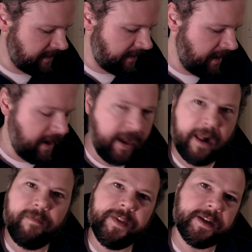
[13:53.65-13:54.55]
and
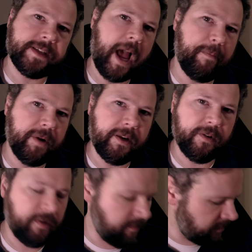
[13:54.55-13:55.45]
things happening over